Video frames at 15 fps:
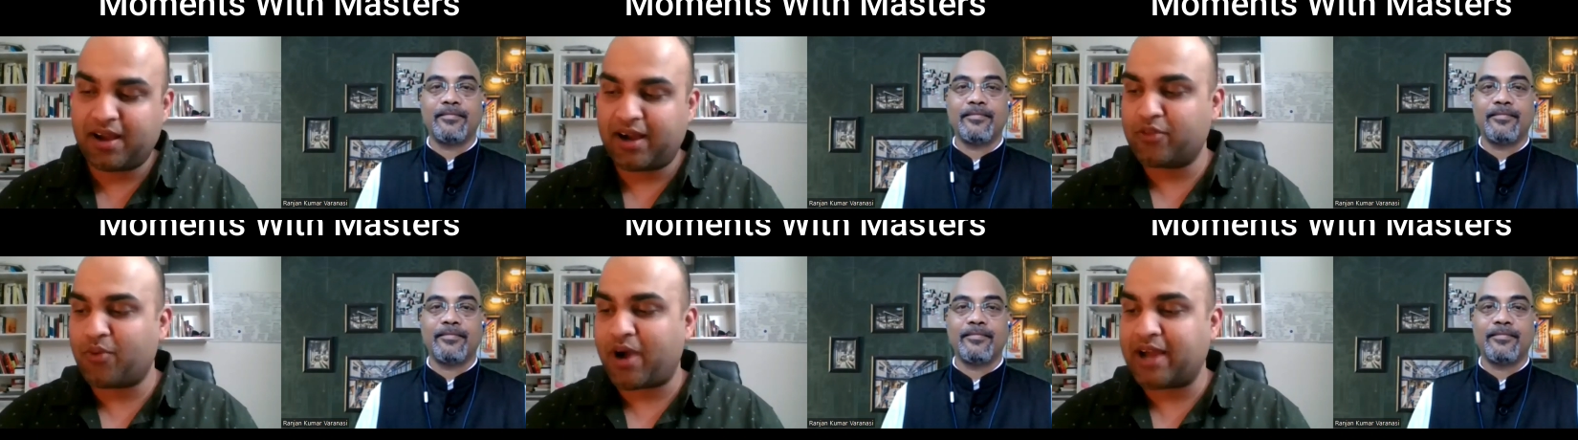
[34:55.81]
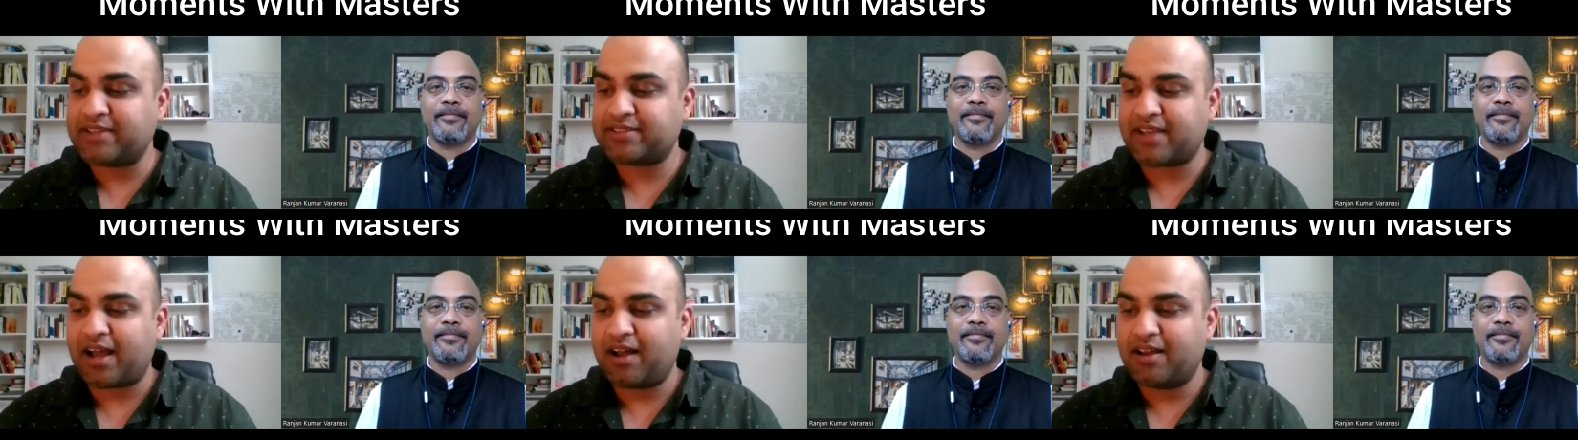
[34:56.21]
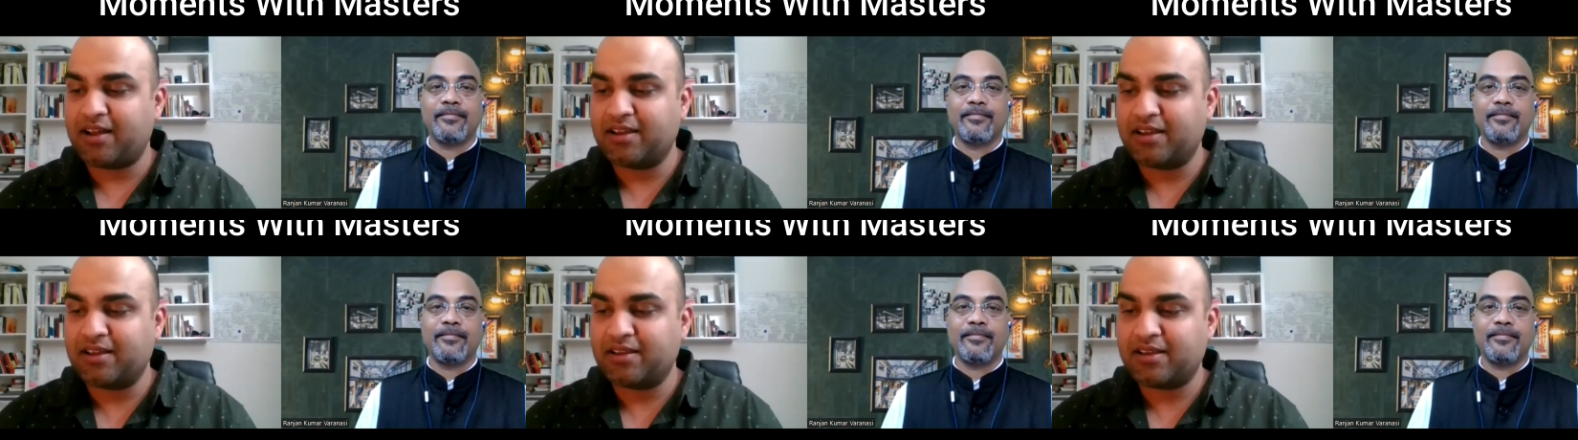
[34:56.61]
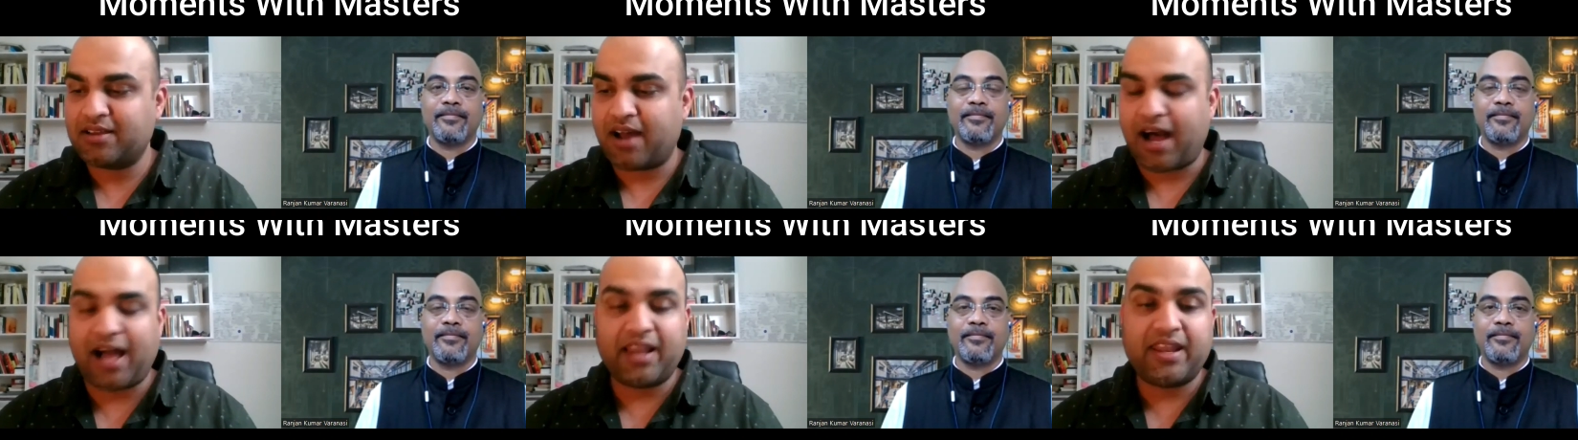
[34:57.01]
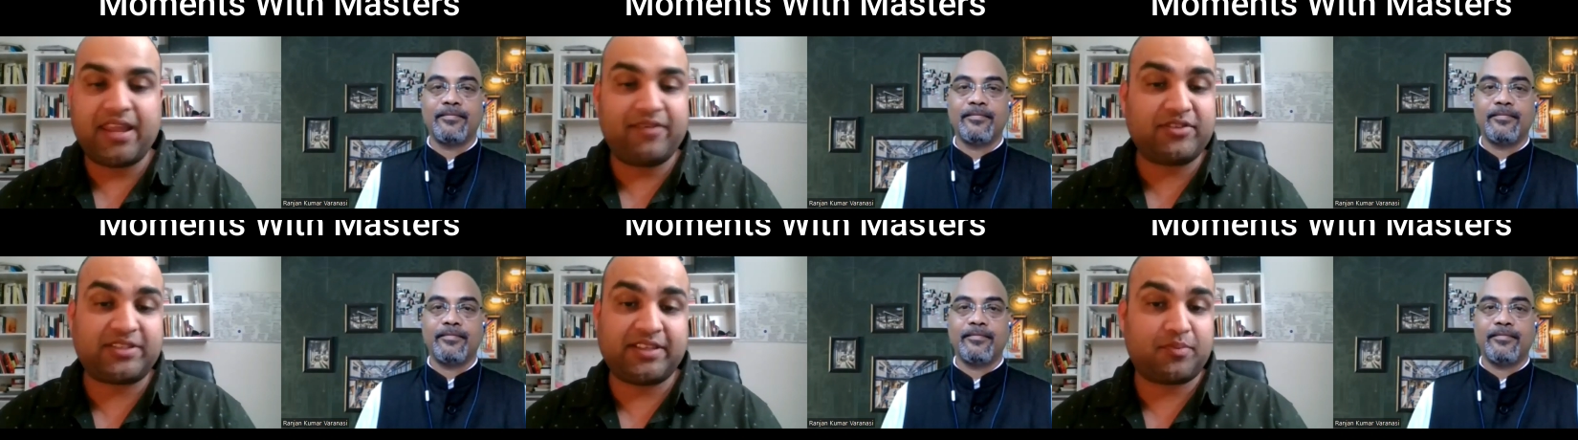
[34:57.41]
Speaker 1: Otherwise, I'll
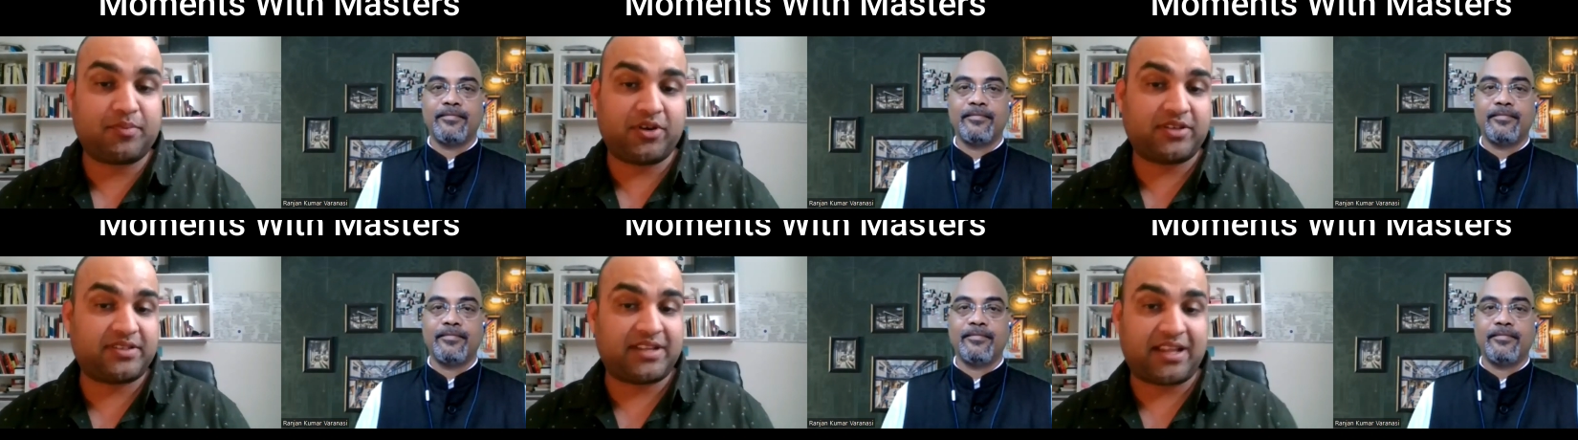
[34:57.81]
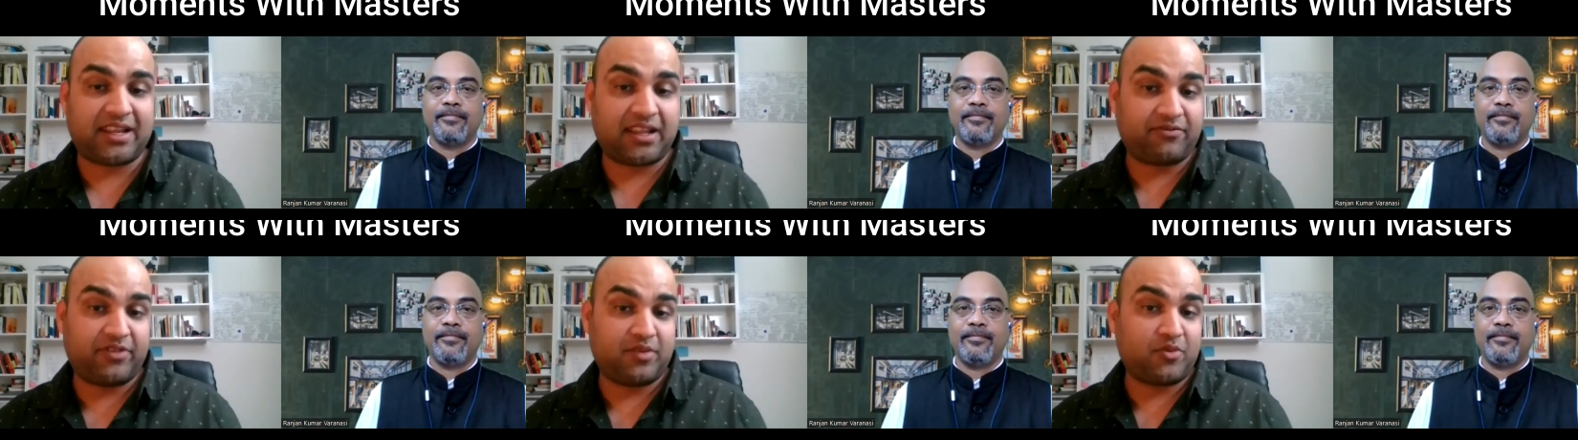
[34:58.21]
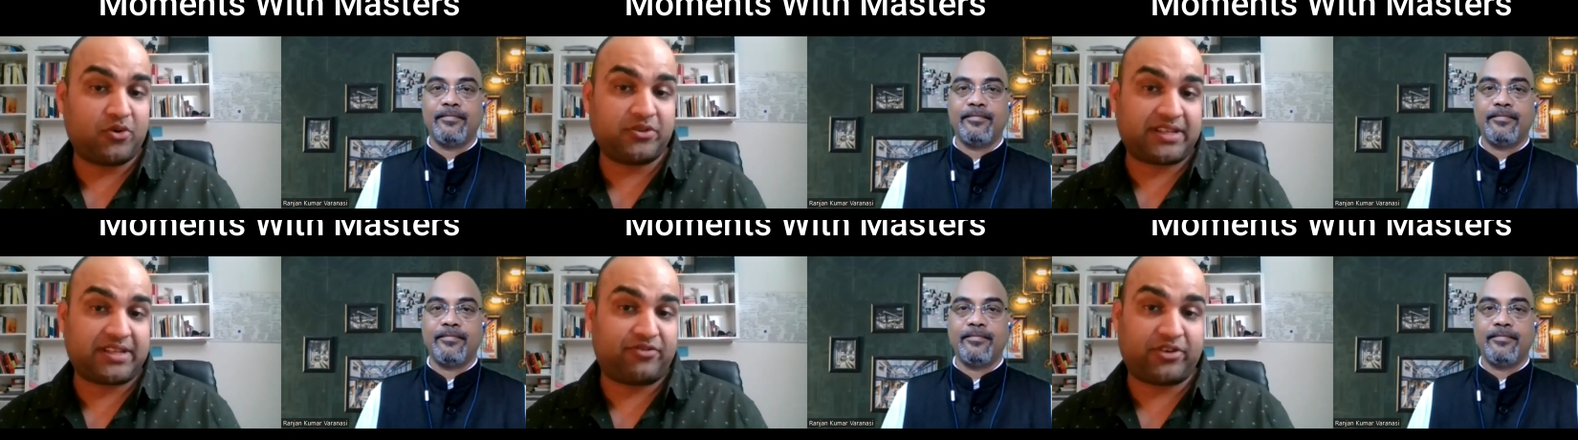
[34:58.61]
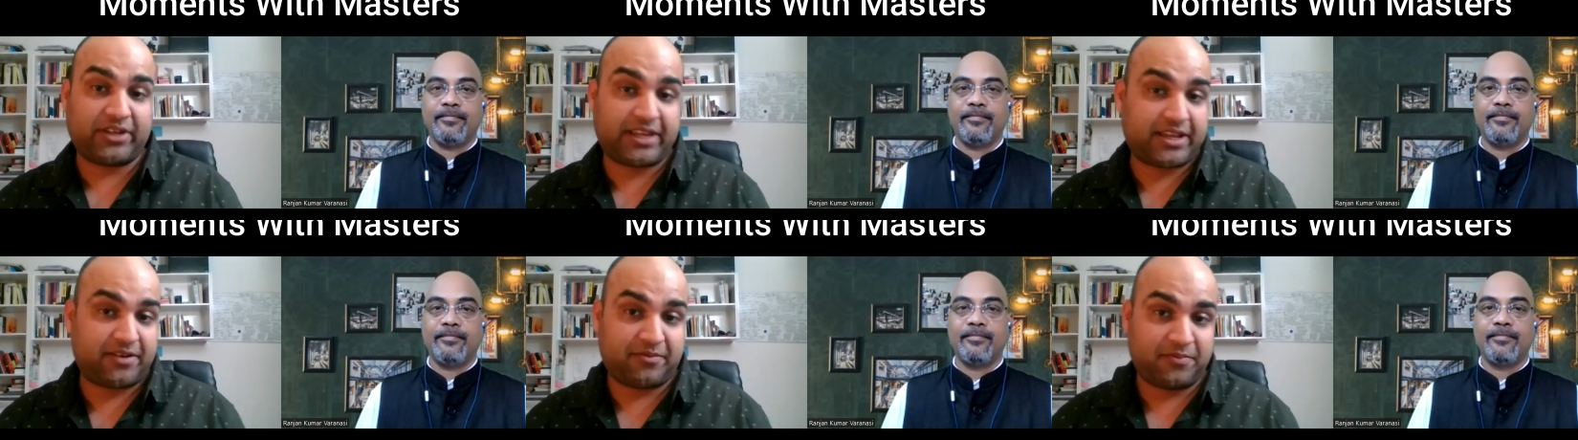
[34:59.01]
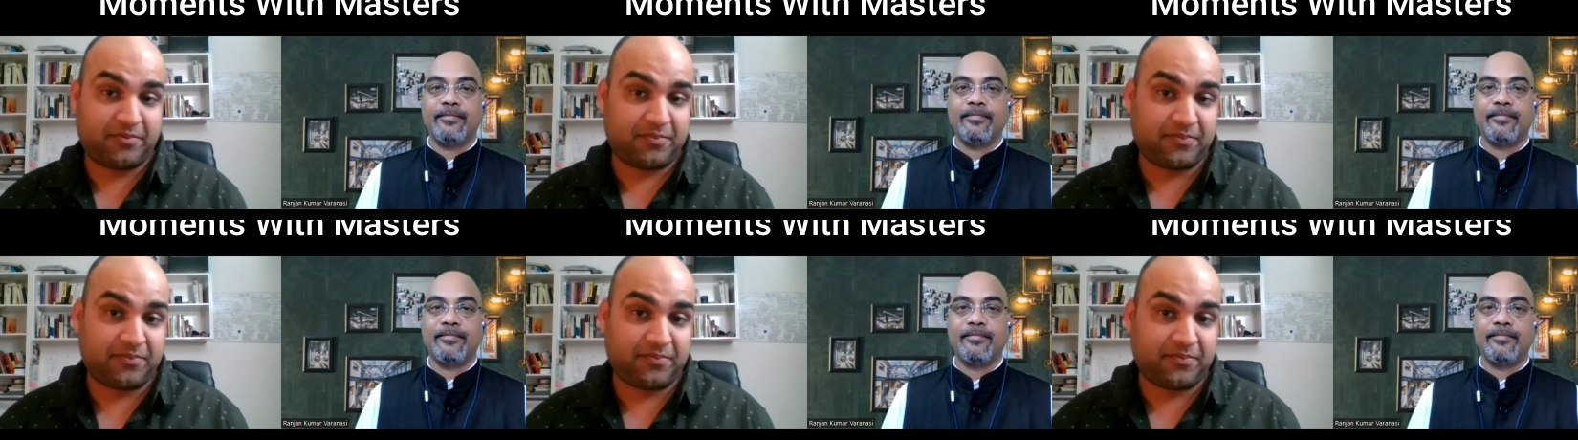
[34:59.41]
never see the person I love the most ever again.